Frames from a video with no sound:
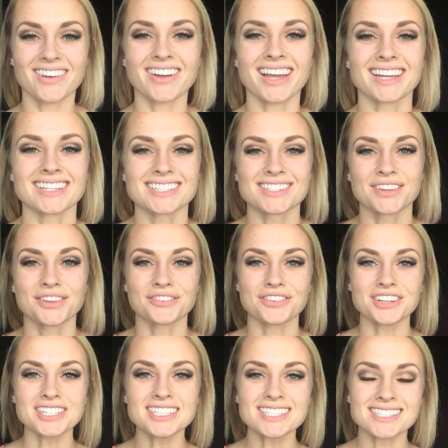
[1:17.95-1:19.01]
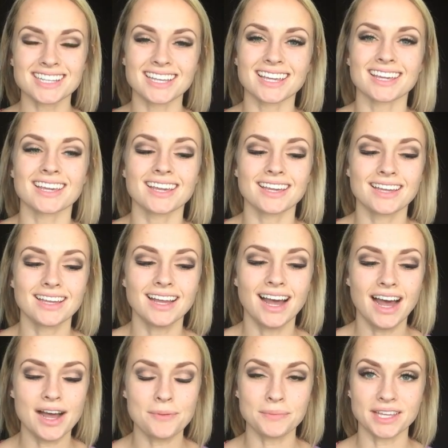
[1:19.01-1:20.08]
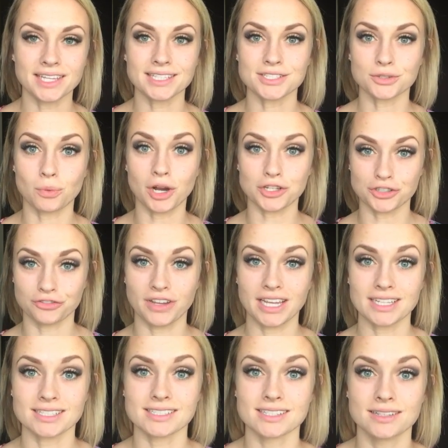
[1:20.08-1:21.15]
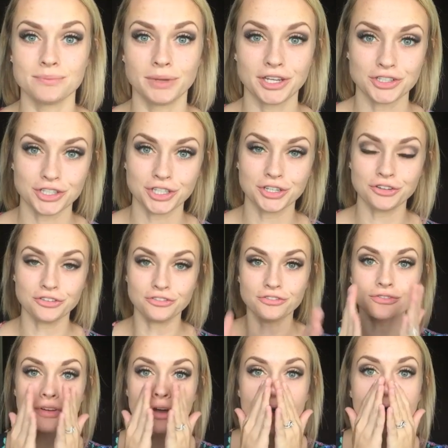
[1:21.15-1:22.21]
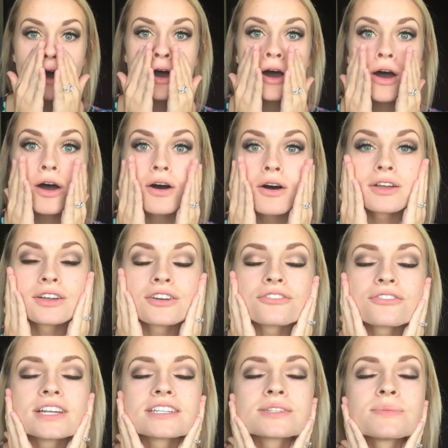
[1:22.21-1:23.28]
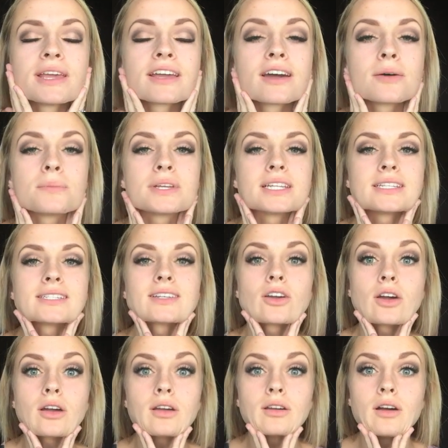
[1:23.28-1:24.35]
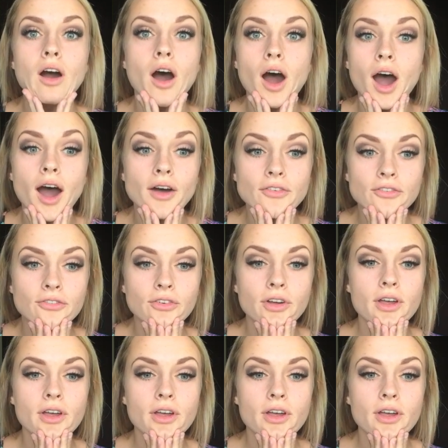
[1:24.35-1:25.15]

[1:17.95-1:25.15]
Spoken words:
Okay, so the first thing is to wash your face. Make sure all your face makeup is off.